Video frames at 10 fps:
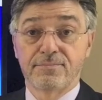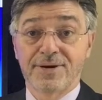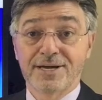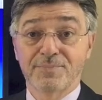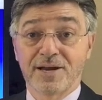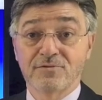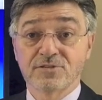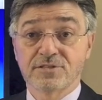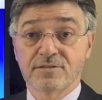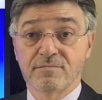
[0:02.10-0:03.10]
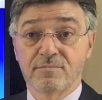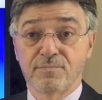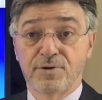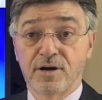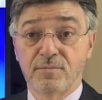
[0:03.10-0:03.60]
Mike Blount,
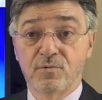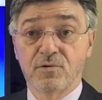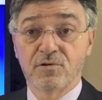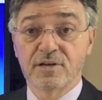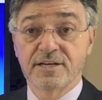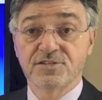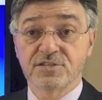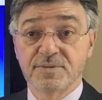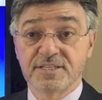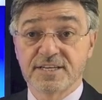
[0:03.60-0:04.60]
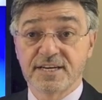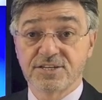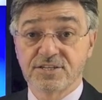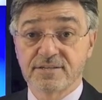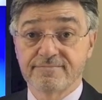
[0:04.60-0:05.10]
Palmer Wahl
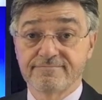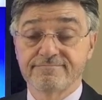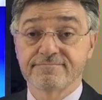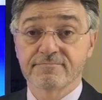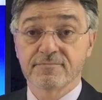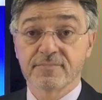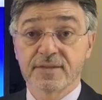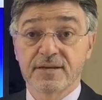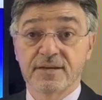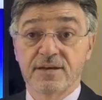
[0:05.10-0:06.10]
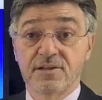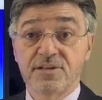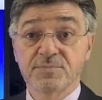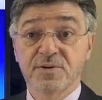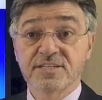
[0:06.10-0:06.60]
Instrumentation.
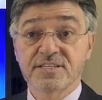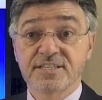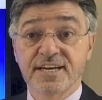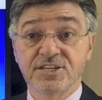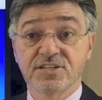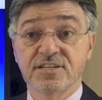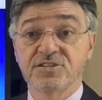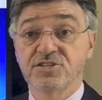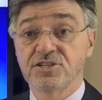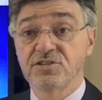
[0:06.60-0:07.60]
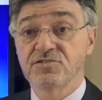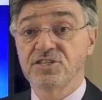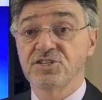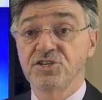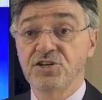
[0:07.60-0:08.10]
This presentation
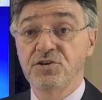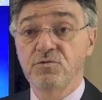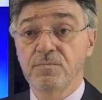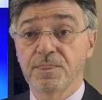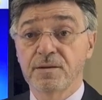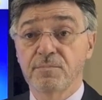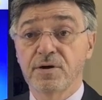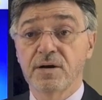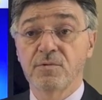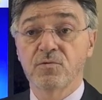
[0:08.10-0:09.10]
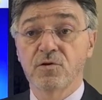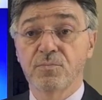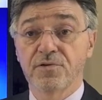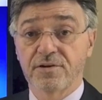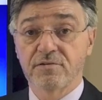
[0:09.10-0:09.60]
introduces new Palmer Wahl
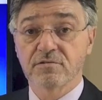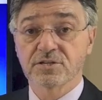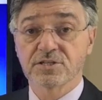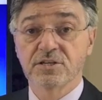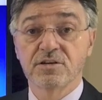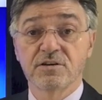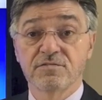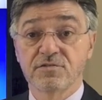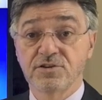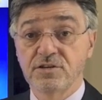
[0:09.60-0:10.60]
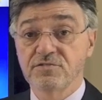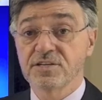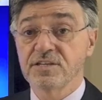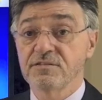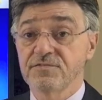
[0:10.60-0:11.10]
products for use
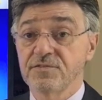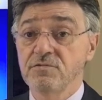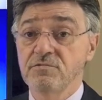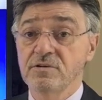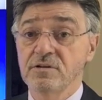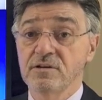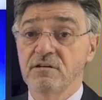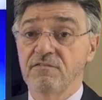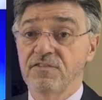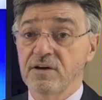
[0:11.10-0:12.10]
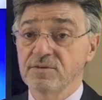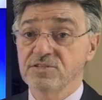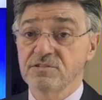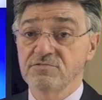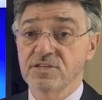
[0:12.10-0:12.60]
in the food,
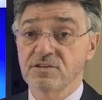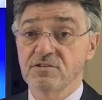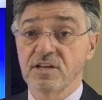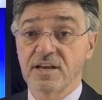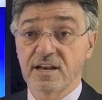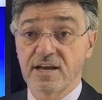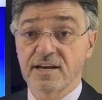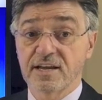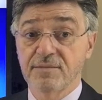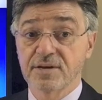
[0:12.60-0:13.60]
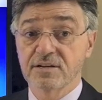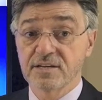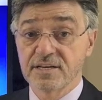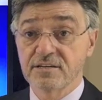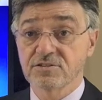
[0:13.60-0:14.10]
pharmaceutical and light chemical
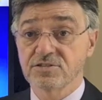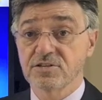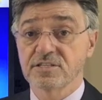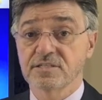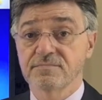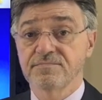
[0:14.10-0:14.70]
industries.